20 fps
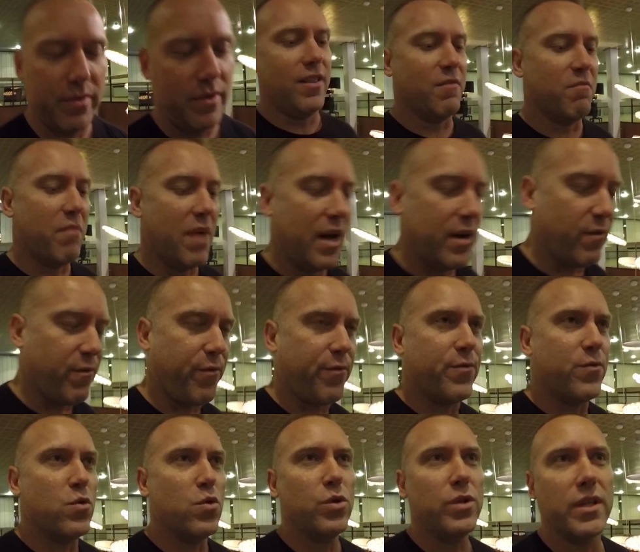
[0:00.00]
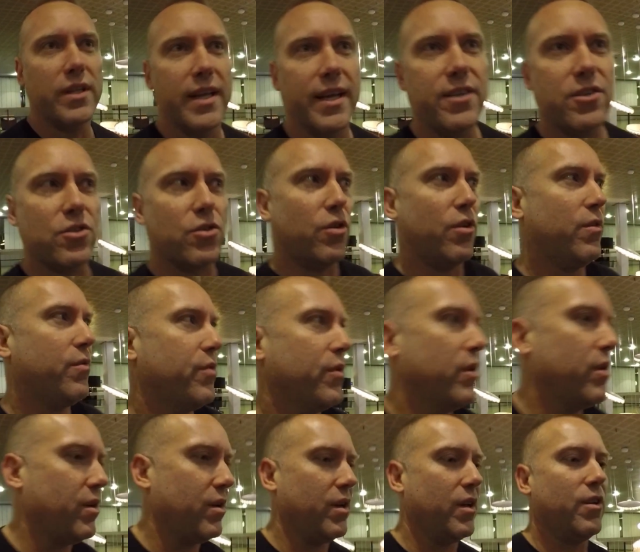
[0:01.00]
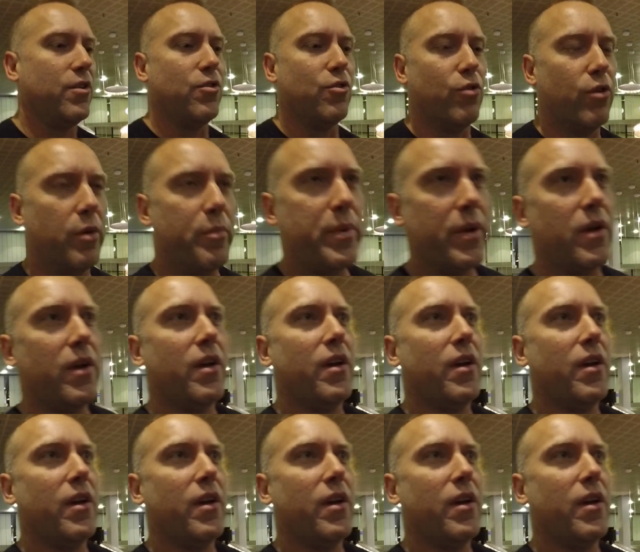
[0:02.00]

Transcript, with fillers: The amount of food that they serve in Europe